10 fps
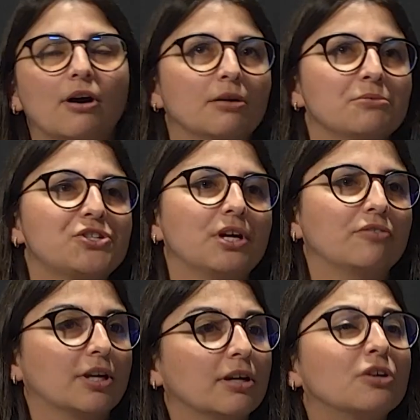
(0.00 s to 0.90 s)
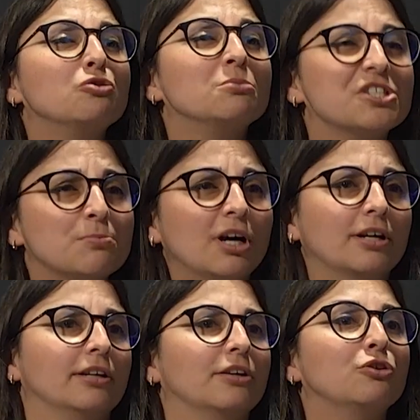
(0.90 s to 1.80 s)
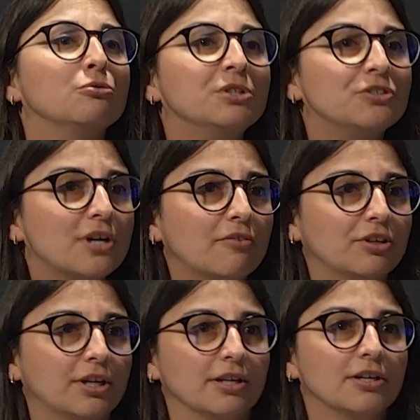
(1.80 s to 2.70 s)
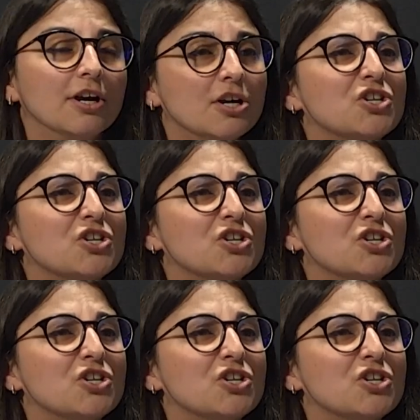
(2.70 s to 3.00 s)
arms trafficking, human smuggling, human trafficking,